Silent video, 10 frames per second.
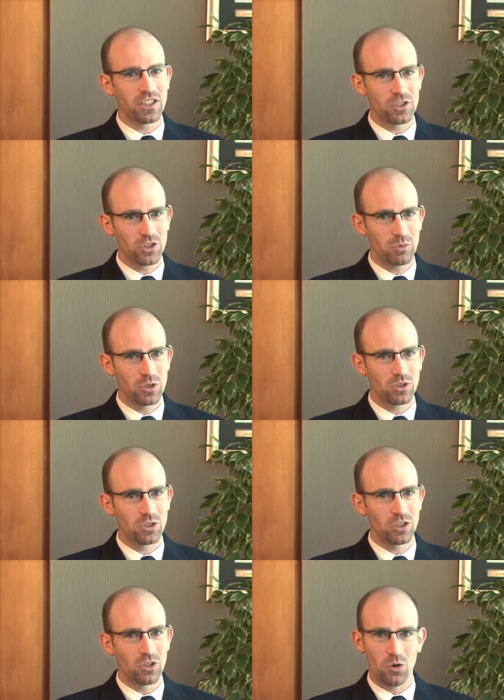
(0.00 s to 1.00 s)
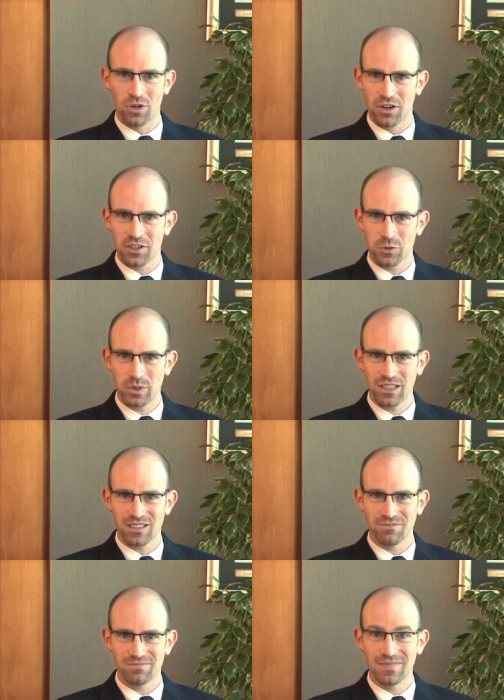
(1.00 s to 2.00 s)
contribute to your own
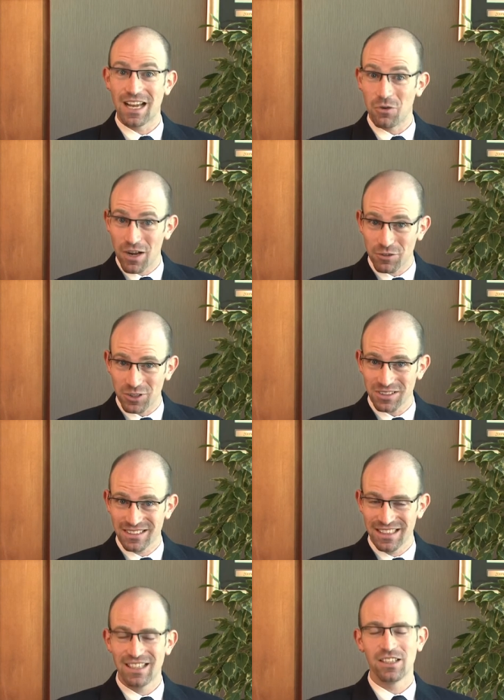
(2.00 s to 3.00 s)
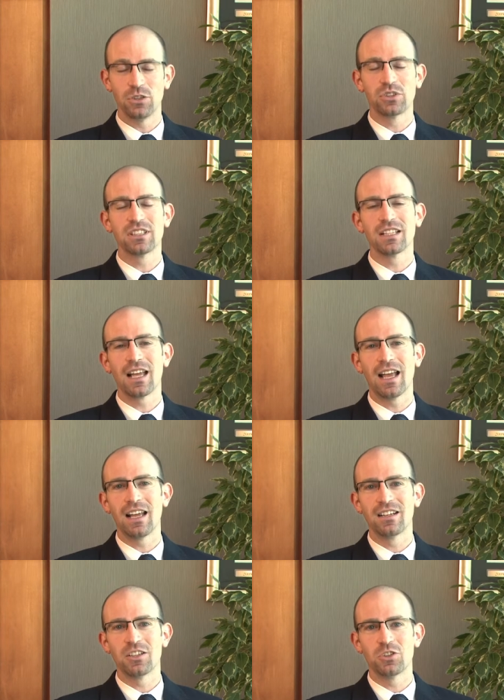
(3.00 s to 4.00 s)
RSP. However, you still
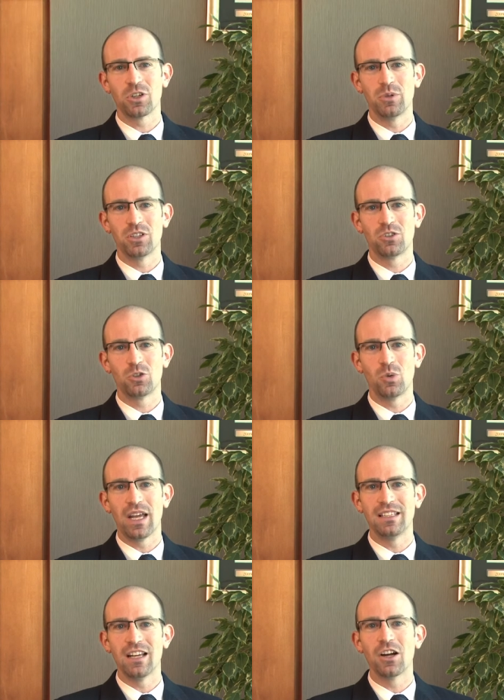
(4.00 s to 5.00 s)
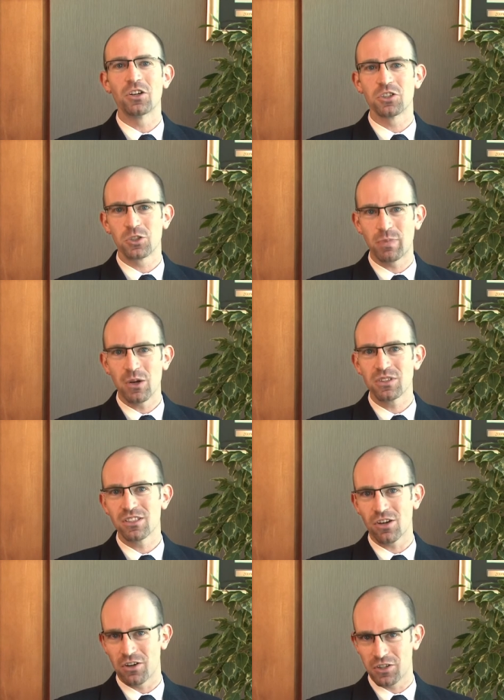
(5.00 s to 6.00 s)
can contribute to a younger
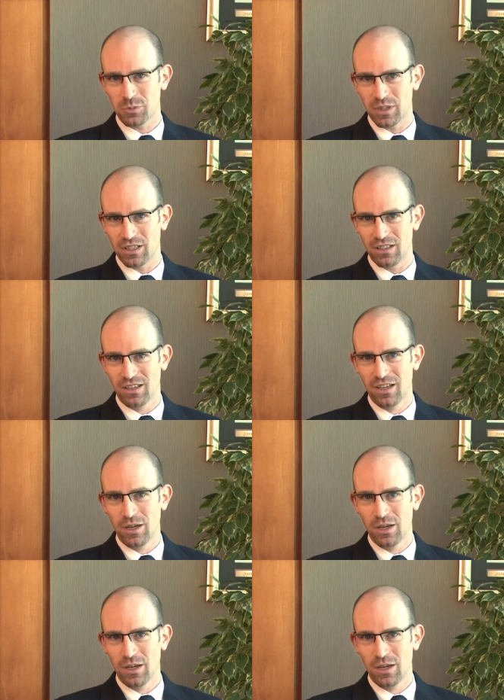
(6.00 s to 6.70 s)
spouse's RSP,